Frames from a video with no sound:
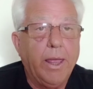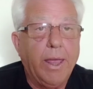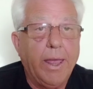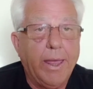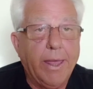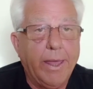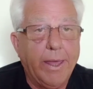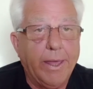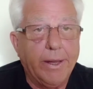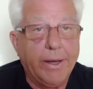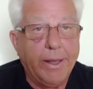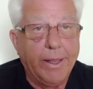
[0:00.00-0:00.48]

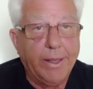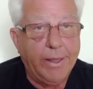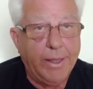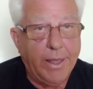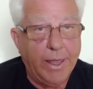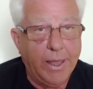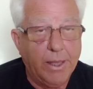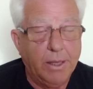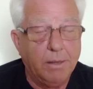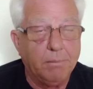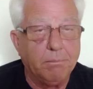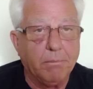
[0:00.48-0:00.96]
And I
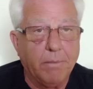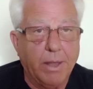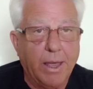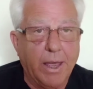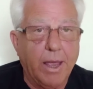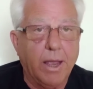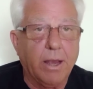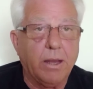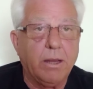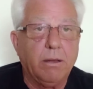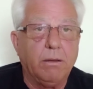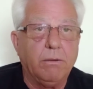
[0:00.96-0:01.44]
came
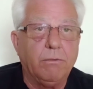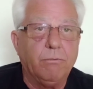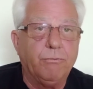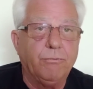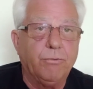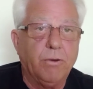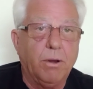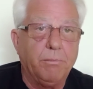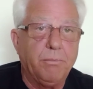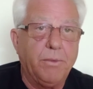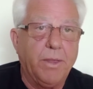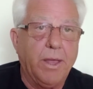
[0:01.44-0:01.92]
back
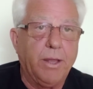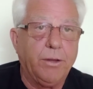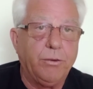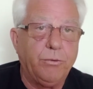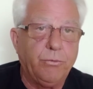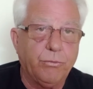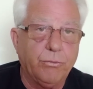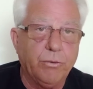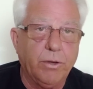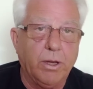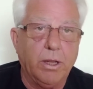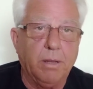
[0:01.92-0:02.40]
from that
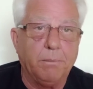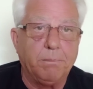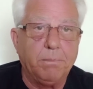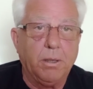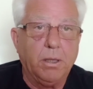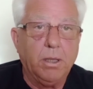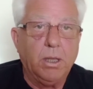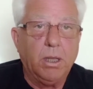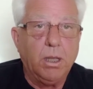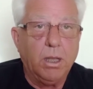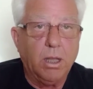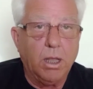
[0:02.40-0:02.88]

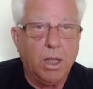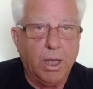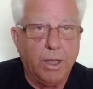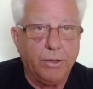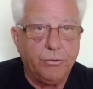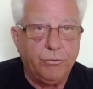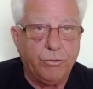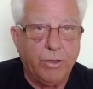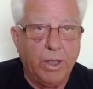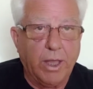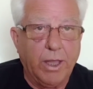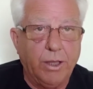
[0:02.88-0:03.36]
trip a
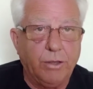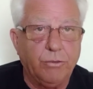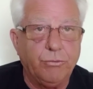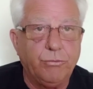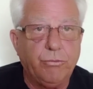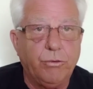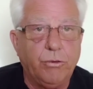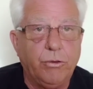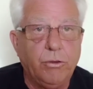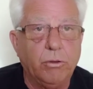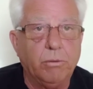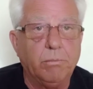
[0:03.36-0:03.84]

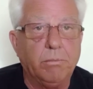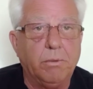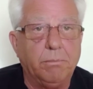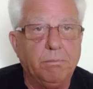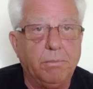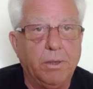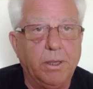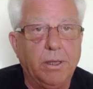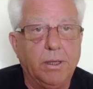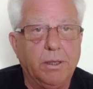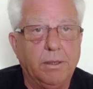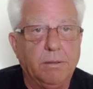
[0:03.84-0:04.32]
changed human
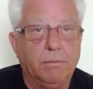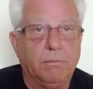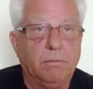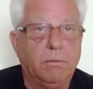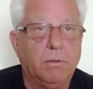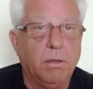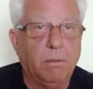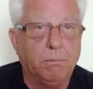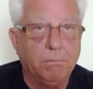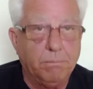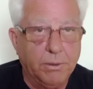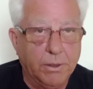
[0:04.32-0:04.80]
being,
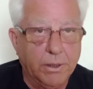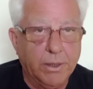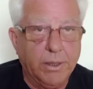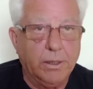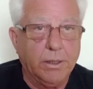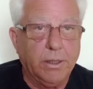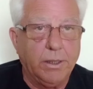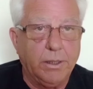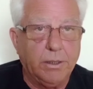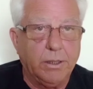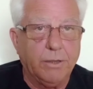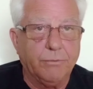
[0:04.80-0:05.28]

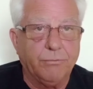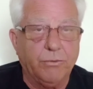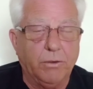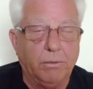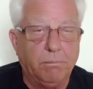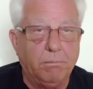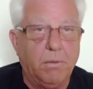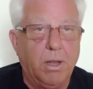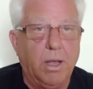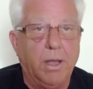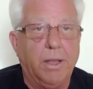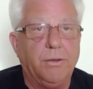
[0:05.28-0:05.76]
completely
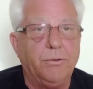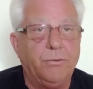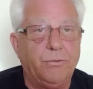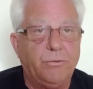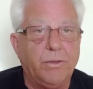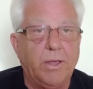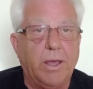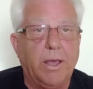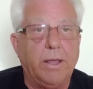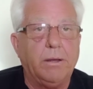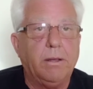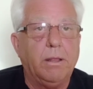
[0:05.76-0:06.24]
different
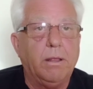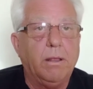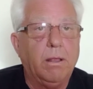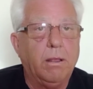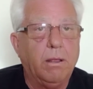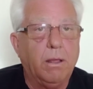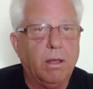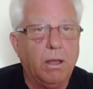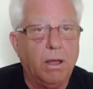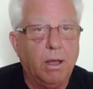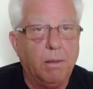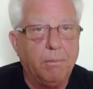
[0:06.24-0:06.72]
mindset
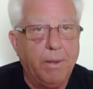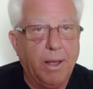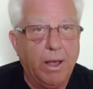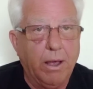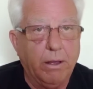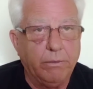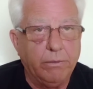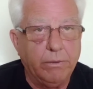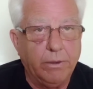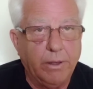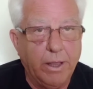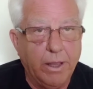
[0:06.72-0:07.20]

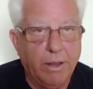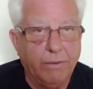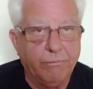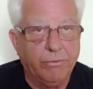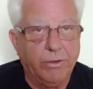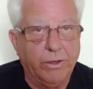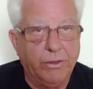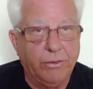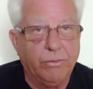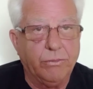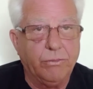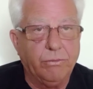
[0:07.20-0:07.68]
about
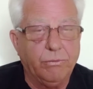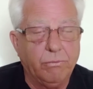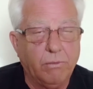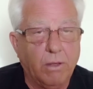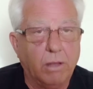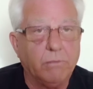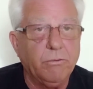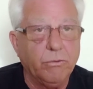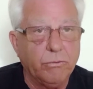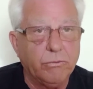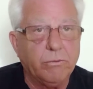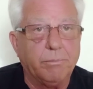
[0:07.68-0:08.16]

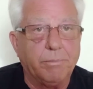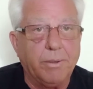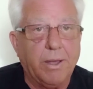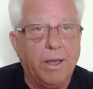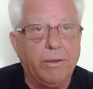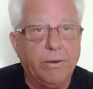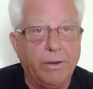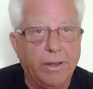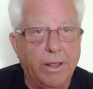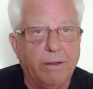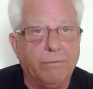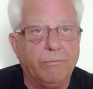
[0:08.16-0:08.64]
everything, just
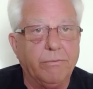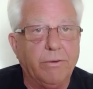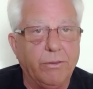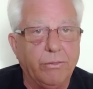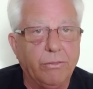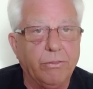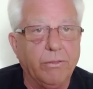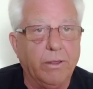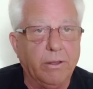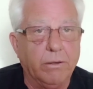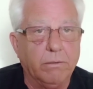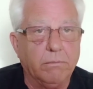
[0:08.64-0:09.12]
about
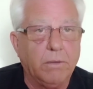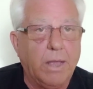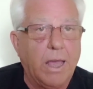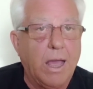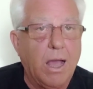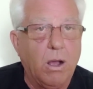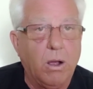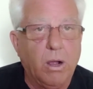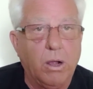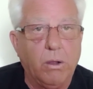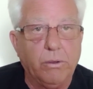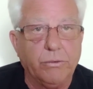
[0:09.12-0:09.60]
everything,
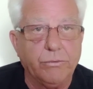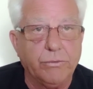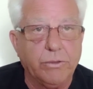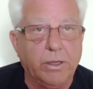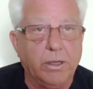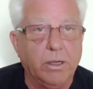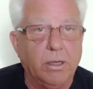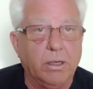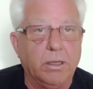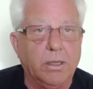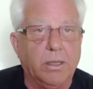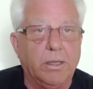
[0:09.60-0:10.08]
how I was
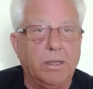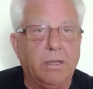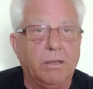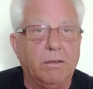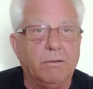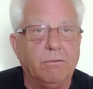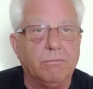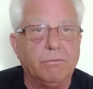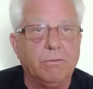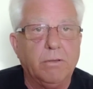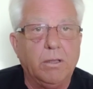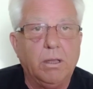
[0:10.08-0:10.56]
going to
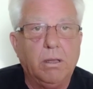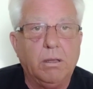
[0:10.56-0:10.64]
live,